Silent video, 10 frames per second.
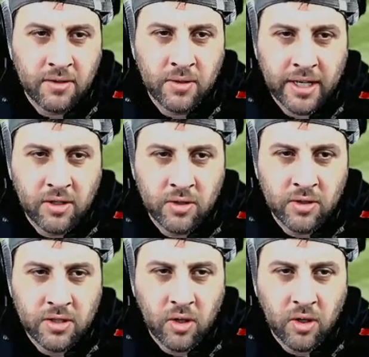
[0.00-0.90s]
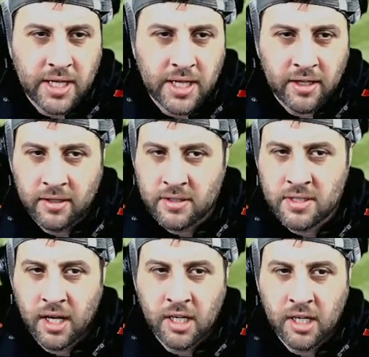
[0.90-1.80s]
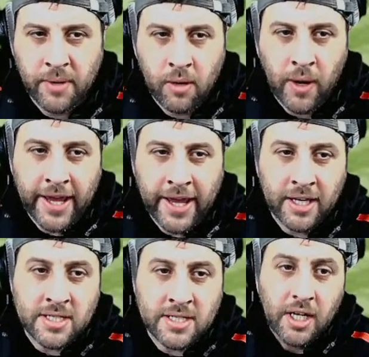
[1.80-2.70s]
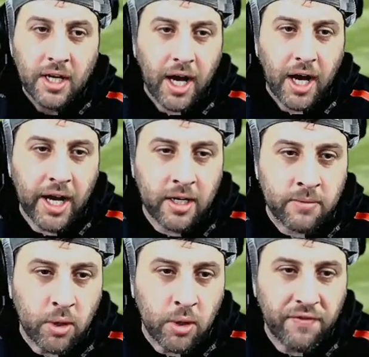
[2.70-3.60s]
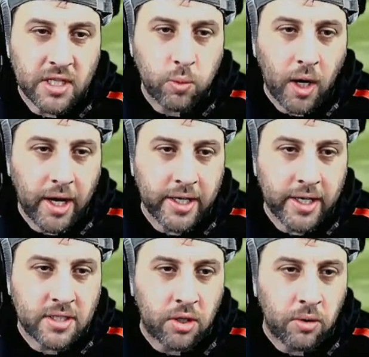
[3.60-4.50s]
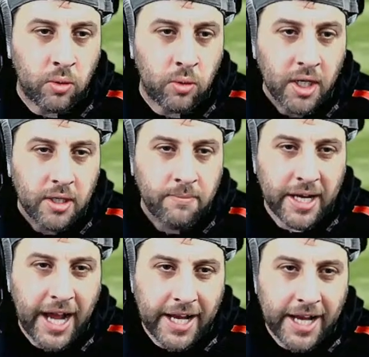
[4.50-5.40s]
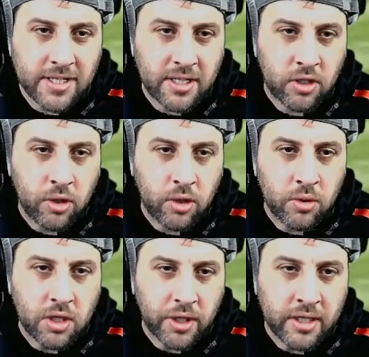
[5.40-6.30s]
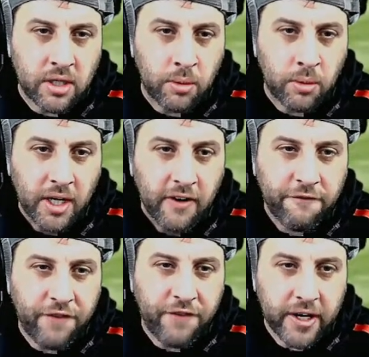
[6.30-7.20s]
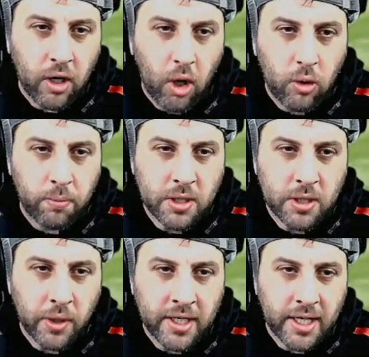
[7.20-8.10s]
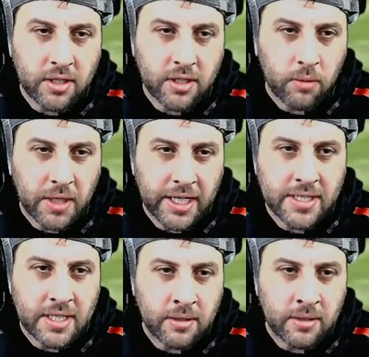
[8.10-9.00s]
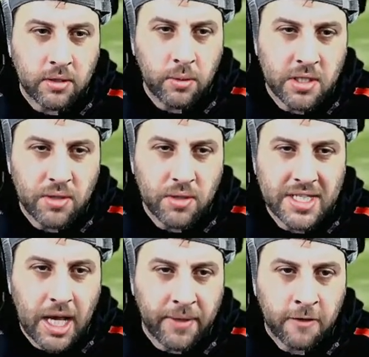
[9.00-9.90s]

good content that's coming our way, as Ireland move this wide to McHanson, who's looking to fight a hole between Nick Tompkins and Lewis Rees-Zammit.